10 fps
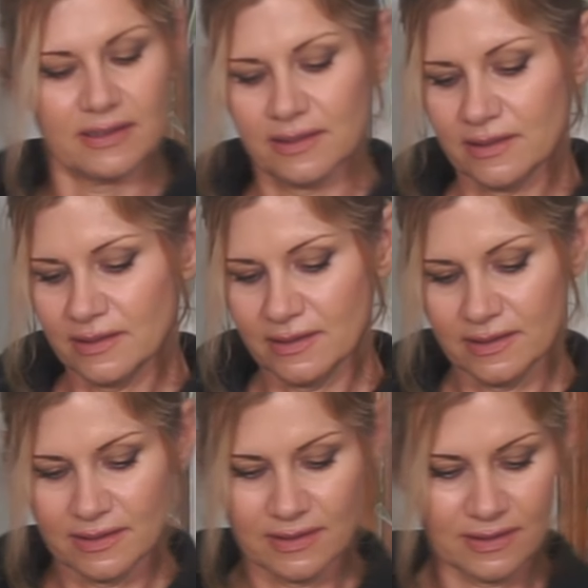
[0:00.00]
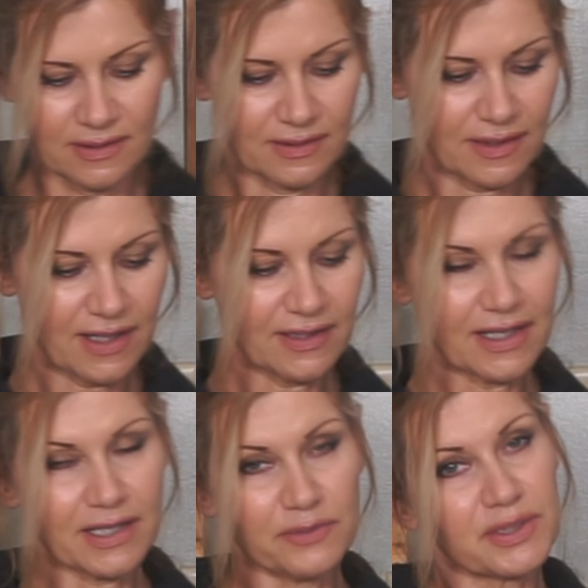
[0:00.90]
I
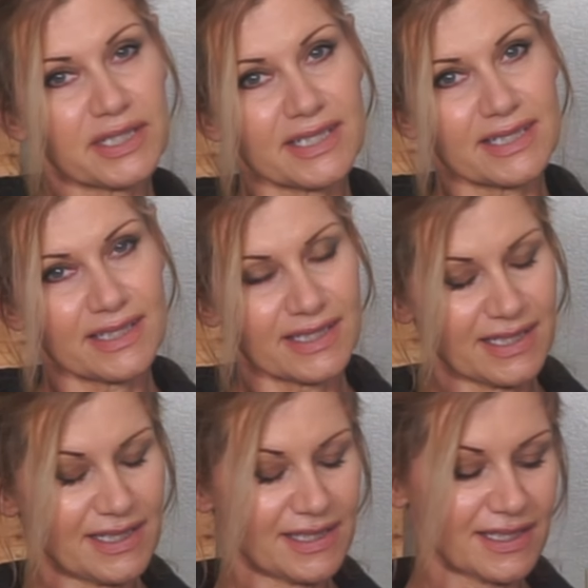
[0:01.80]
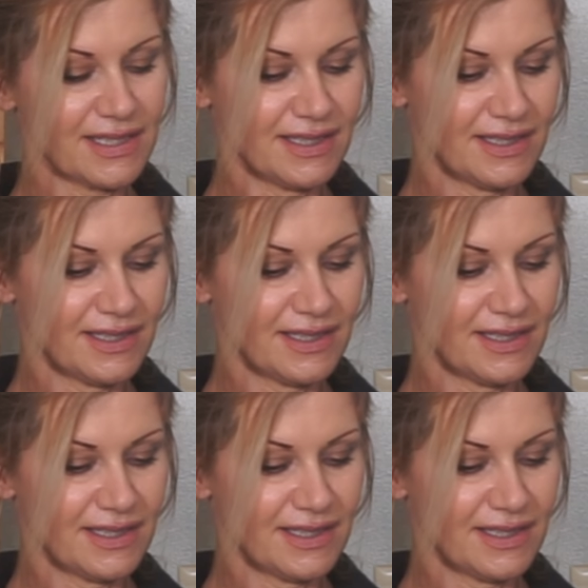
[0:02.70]
like it when it's this easy.